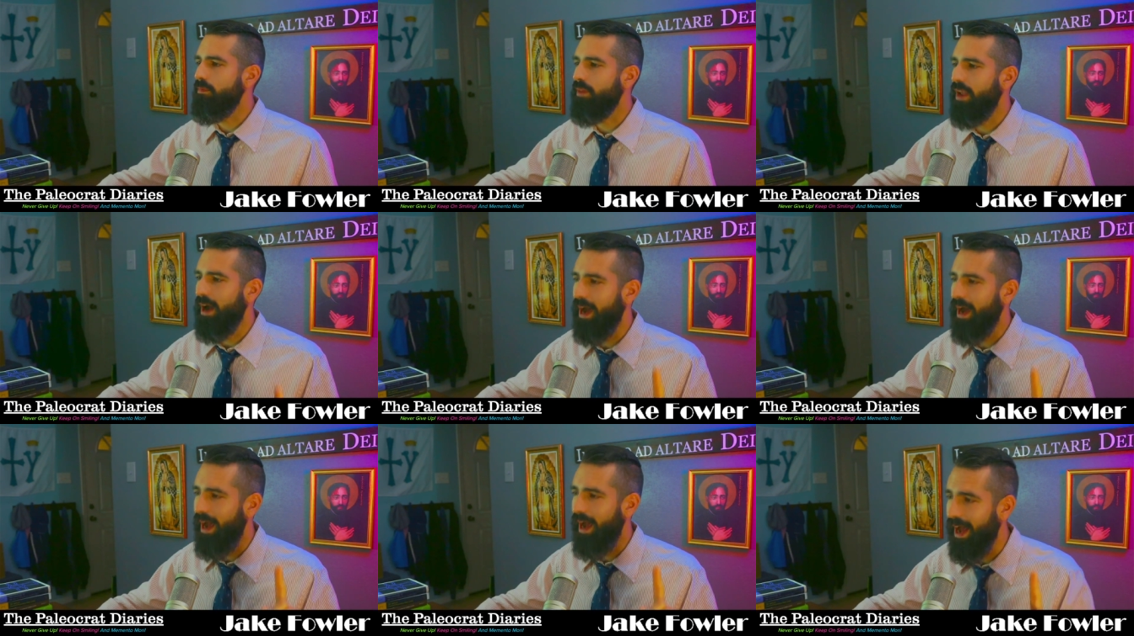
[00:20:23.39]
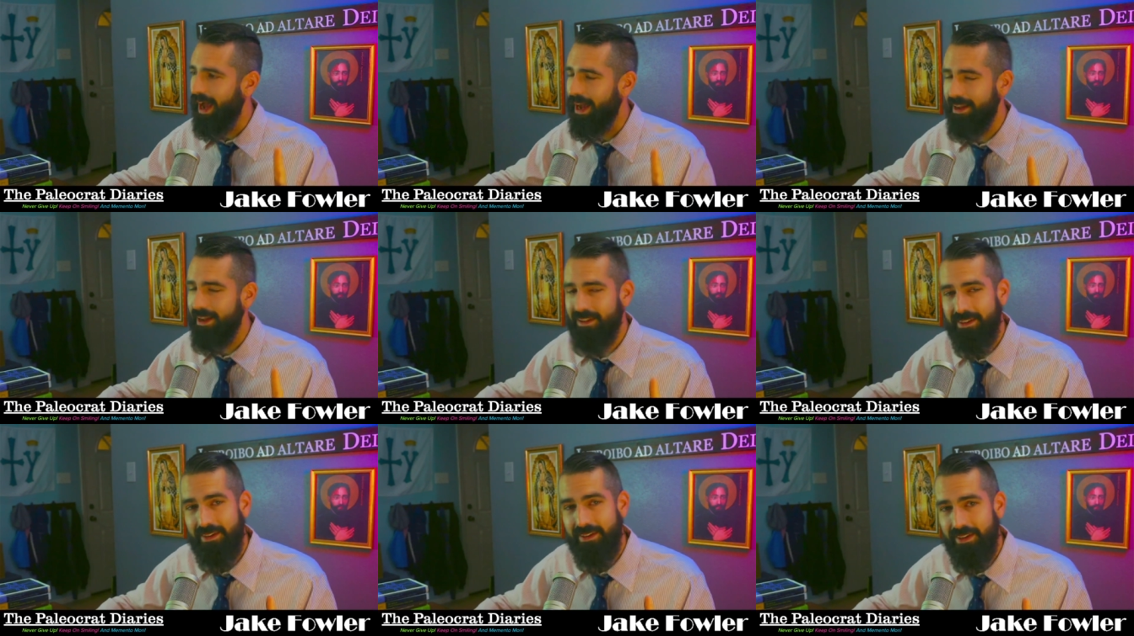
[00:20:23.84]
Aha!
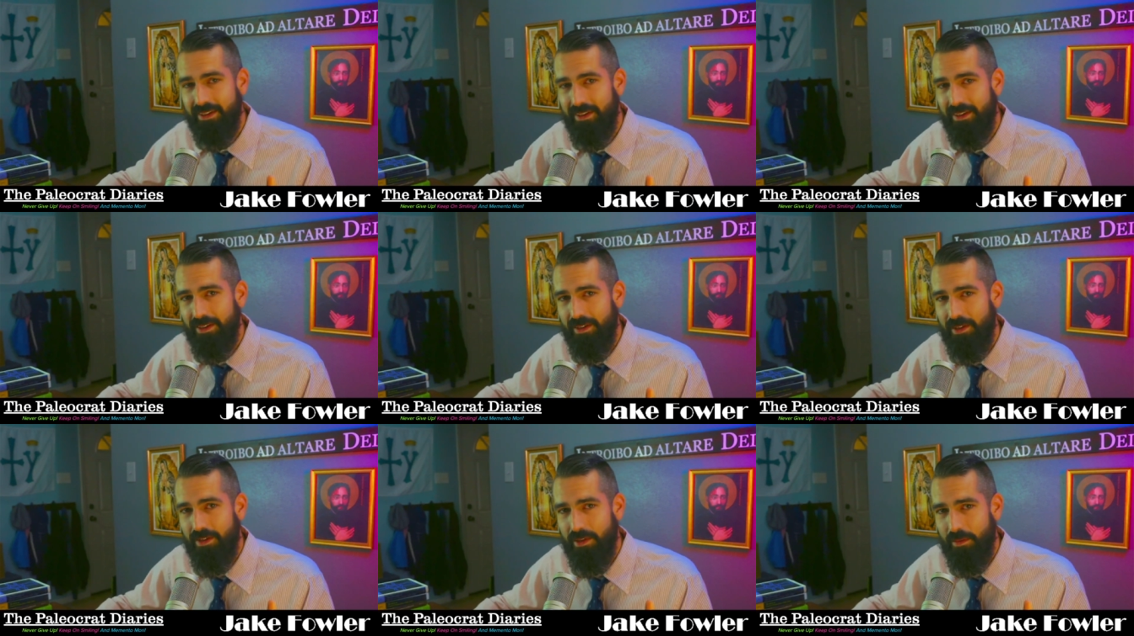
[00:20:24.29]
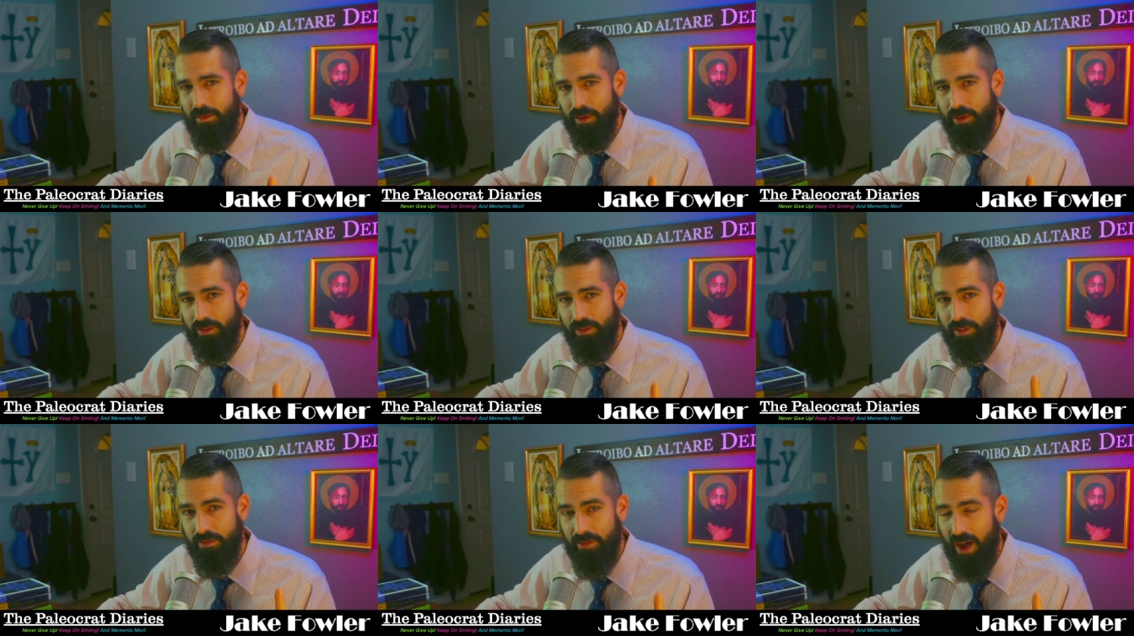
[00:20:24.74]
But
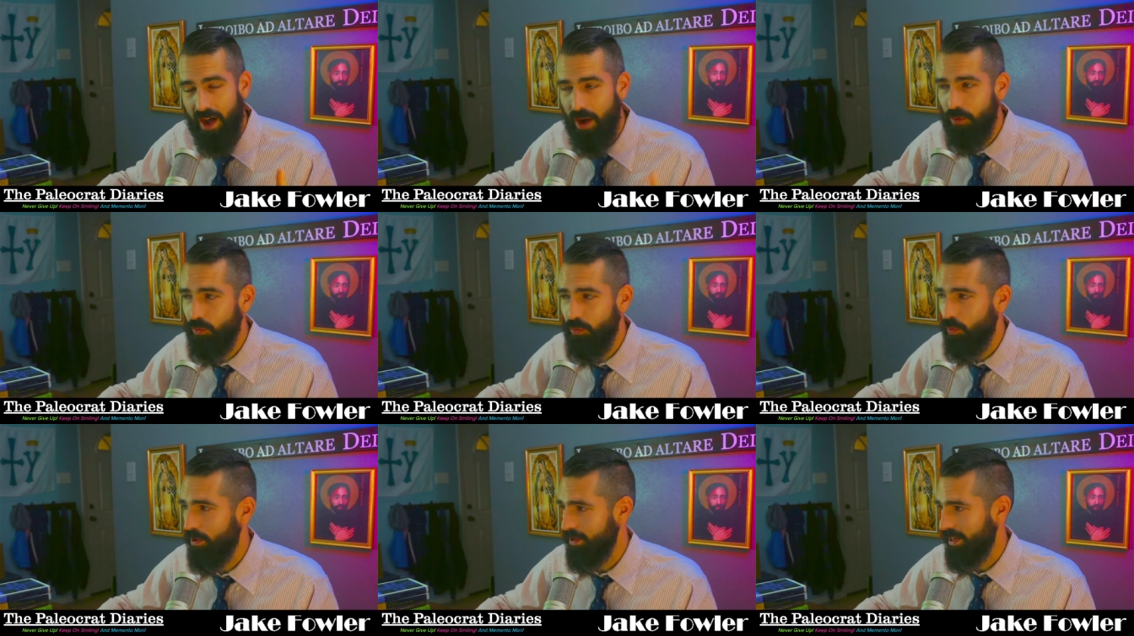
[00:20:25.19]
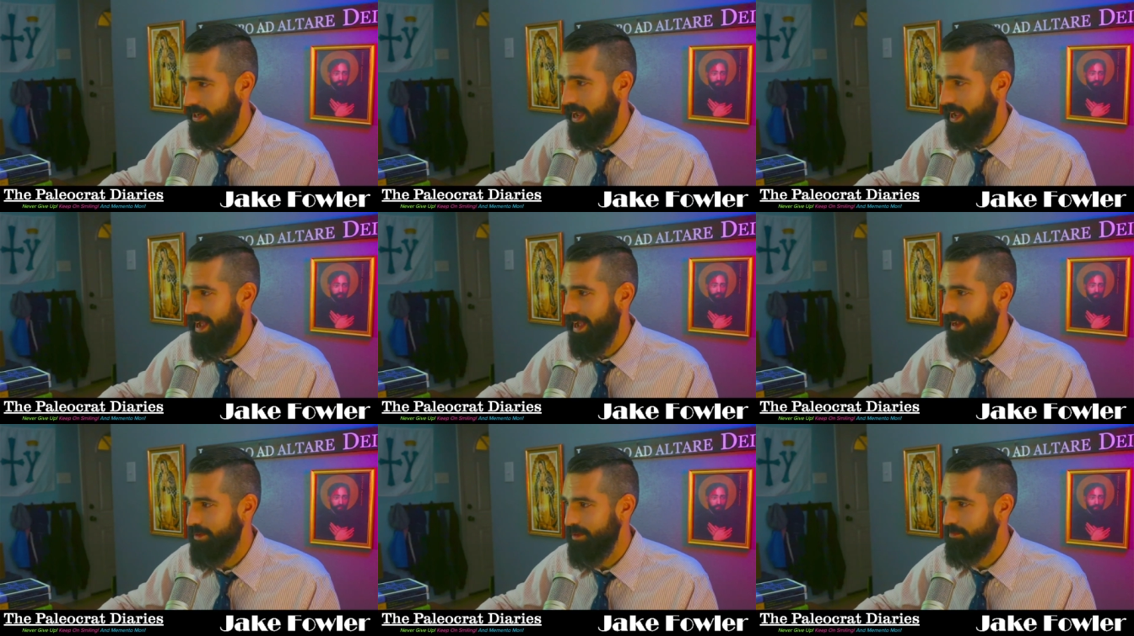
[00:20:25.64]
they found one
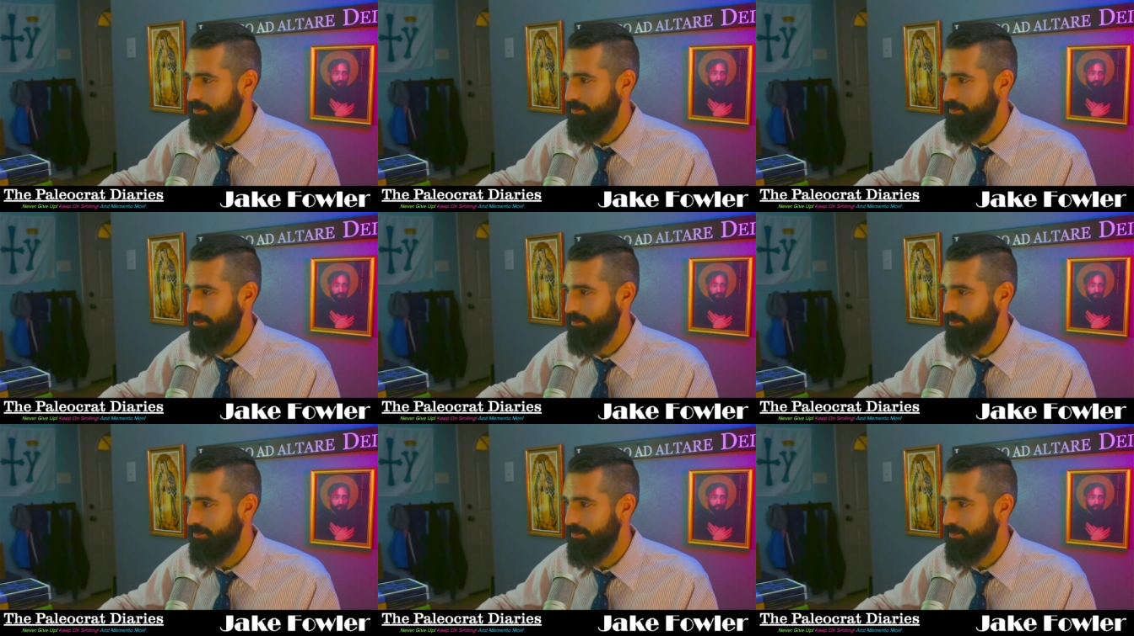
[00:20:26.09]
guy